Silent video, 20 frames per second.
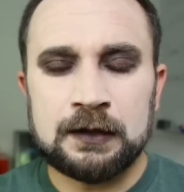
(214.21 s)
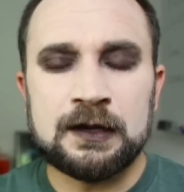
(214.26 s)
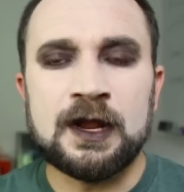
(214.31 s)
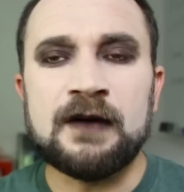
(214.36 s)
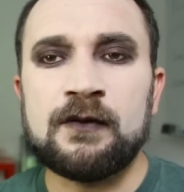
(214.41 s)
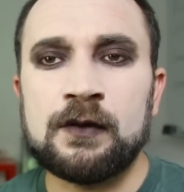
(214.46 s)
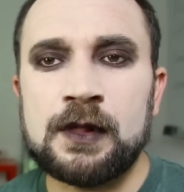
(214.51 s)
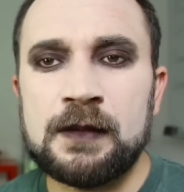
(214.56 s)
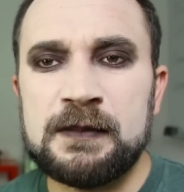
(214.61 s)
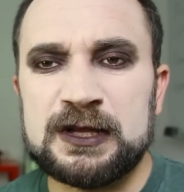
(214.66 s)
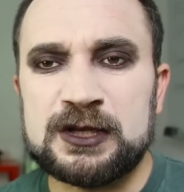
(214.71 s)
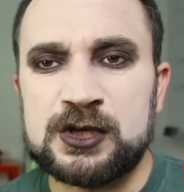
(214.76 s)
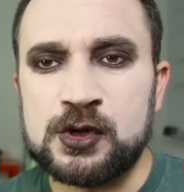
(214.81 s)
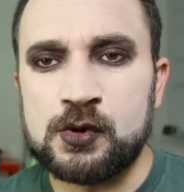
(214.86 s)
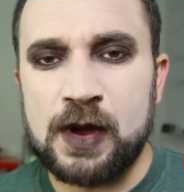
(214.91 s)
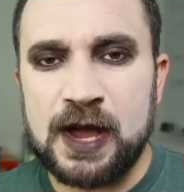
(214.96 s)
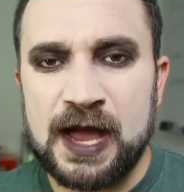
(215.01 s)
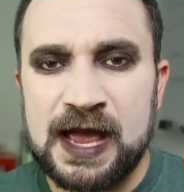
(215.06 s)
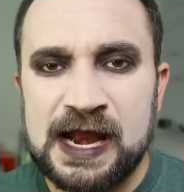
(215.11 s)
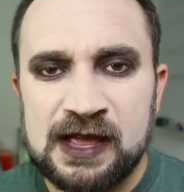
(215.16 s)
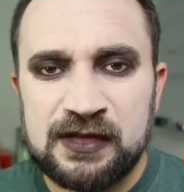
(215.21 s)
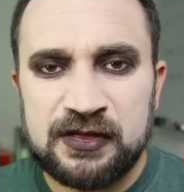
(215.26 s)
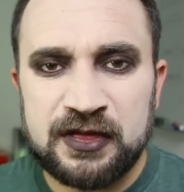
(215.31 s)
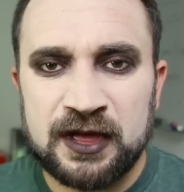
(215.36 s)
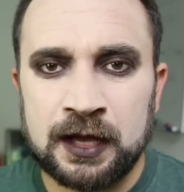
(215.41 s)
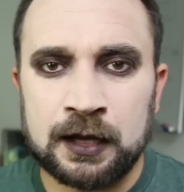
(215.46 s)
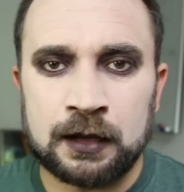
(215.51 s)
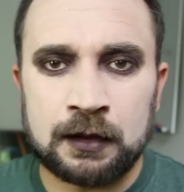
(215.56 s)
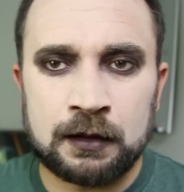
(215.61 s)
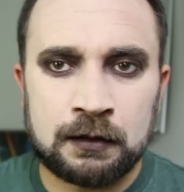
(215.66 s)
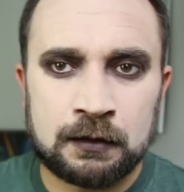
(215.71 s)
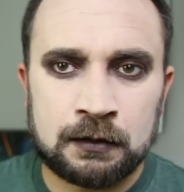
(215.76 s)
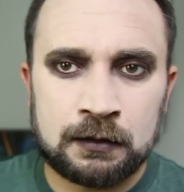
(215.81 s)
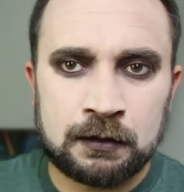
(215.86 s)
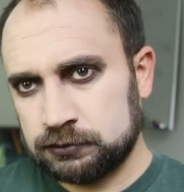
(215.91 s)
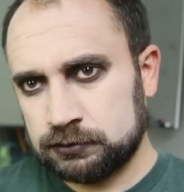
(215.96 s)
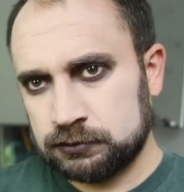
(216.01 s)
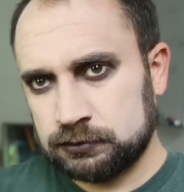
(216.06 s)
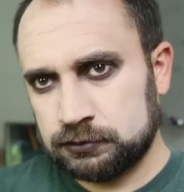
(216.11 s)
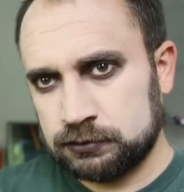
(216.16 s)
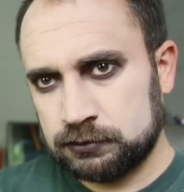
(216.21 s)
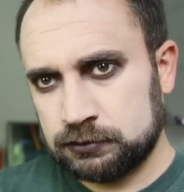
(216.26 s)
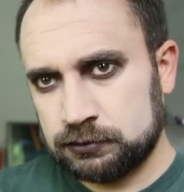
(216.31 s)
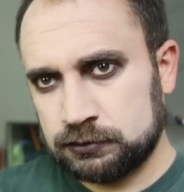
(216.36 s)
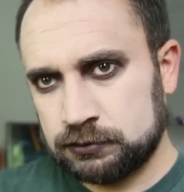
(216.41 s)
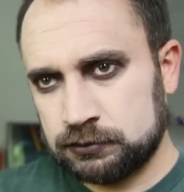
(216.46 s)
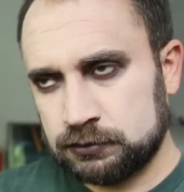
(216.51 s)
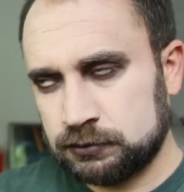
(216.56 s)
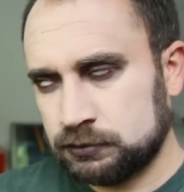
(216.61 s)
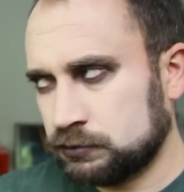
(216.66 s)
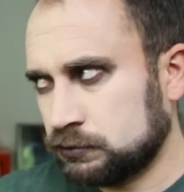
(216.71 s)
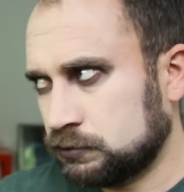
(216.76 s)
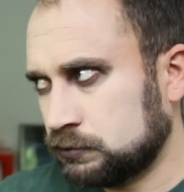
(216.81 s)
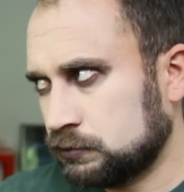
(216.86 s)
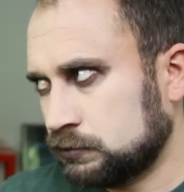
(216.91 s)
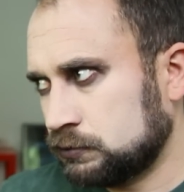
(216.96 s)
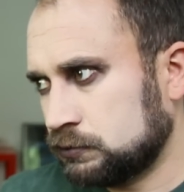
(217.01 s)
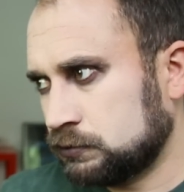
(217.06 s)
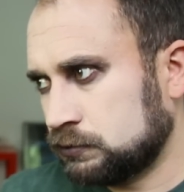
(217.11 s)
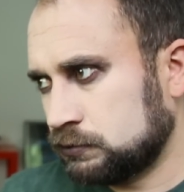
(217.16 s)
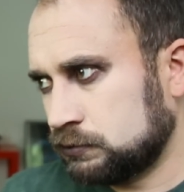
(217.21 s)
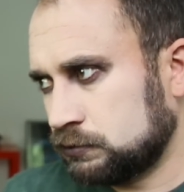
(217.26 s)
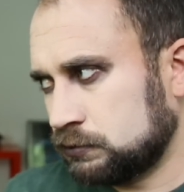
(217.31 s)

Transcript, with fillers: You never let me do anything. Have a good day at work, honey.